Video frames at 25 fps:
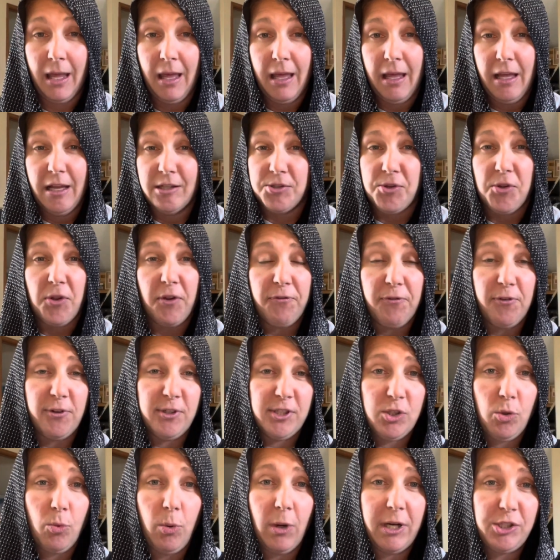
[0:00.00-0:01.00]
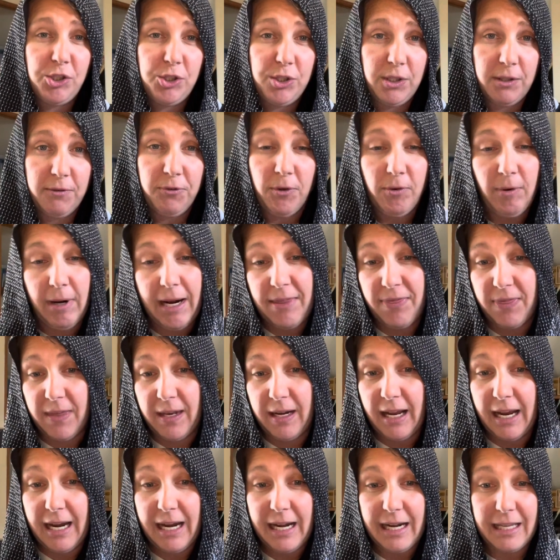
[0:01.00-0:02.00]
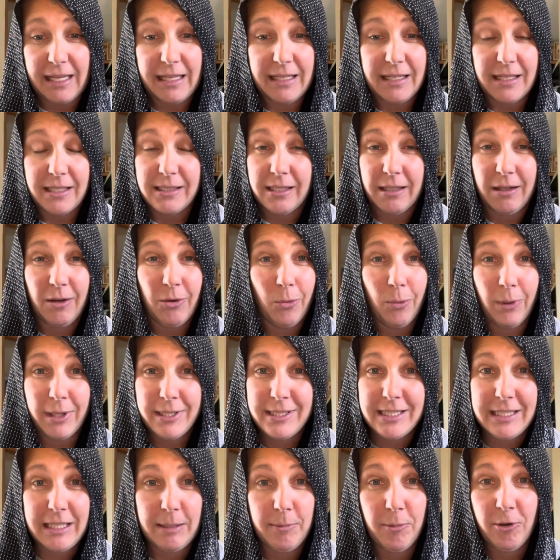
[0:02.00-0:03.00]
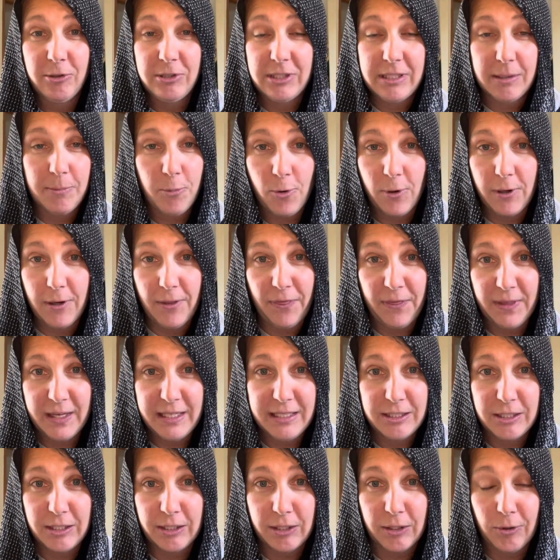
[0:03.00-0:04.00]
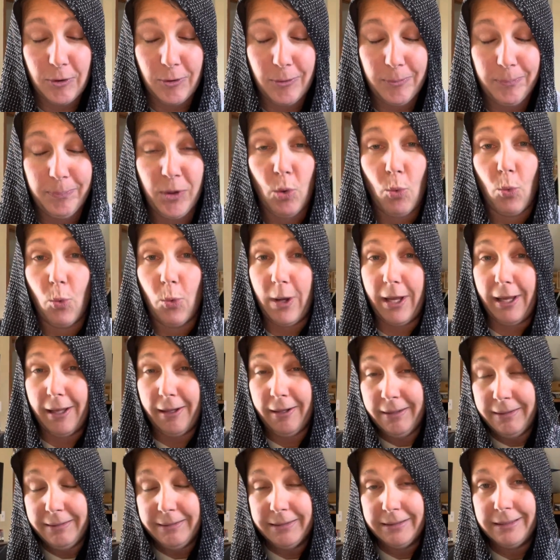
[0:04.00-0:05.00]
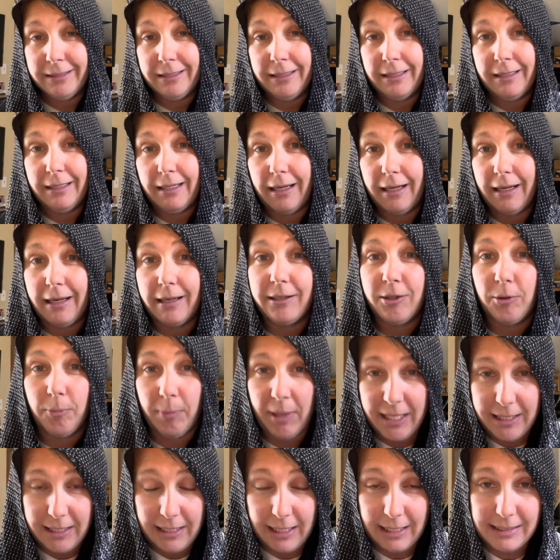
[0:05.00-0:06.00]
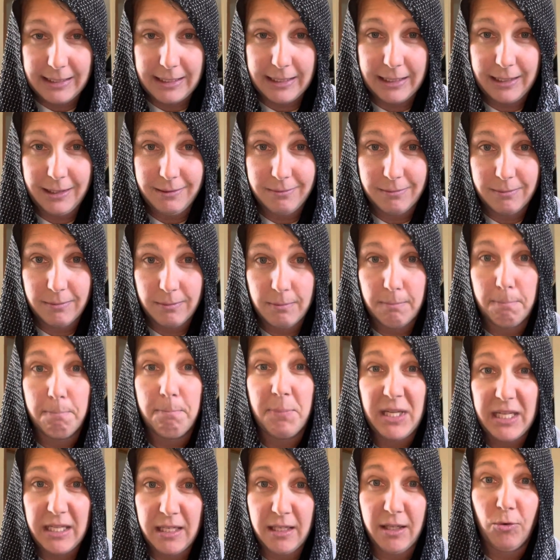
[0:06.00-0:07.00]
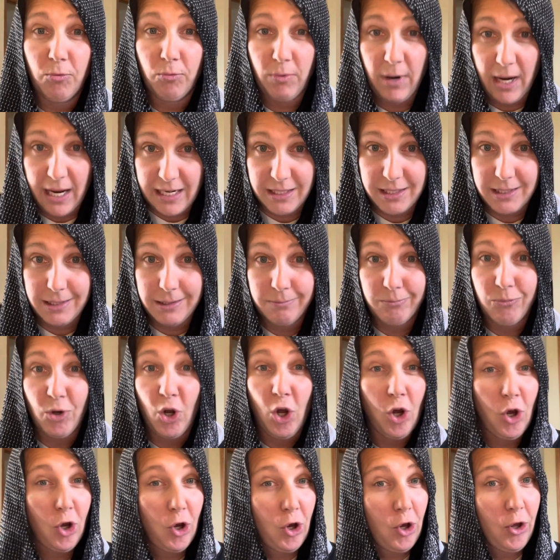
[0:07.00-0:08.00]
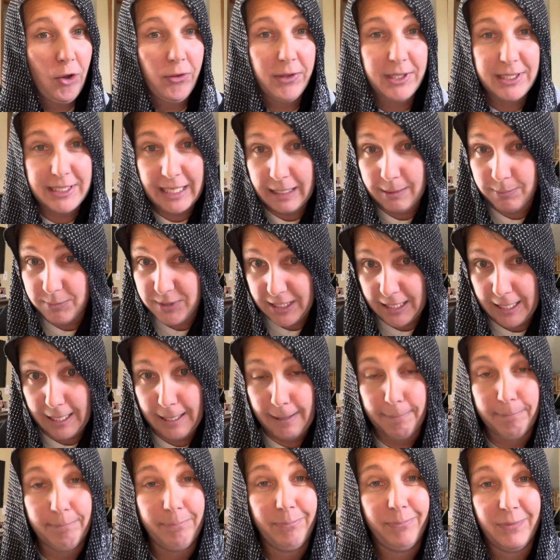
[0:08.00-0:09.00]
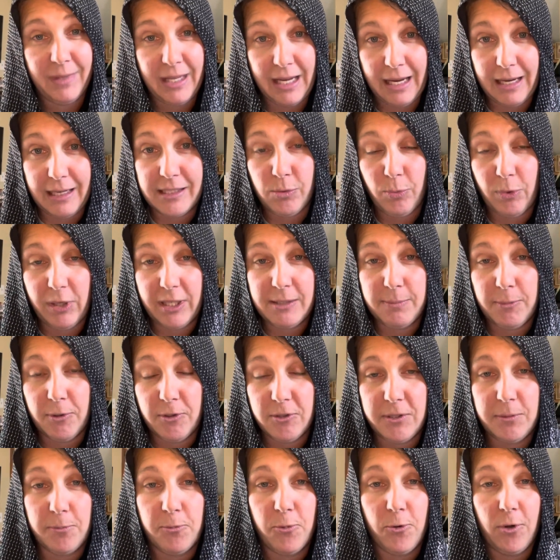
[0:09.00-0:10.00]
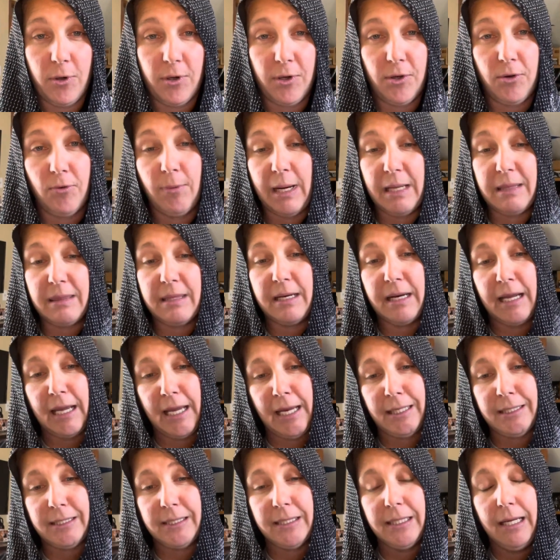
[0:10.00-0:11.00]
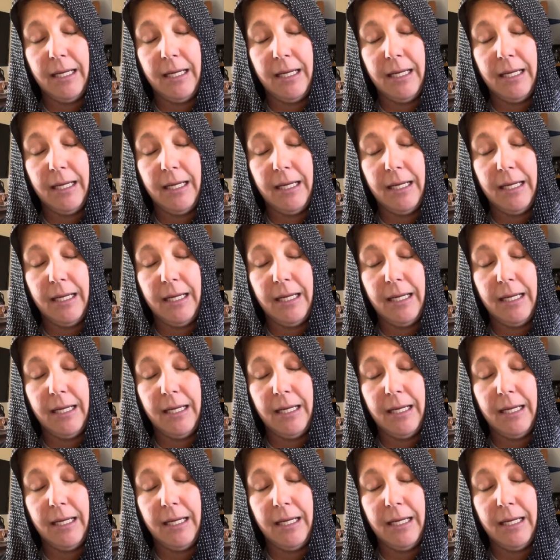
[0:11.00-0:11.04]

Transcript: So the first question for Wright the Knight is, what's the most important thing to you? Well, you might guess it, being right all the damn time. That is what is most important to Wright the Knight.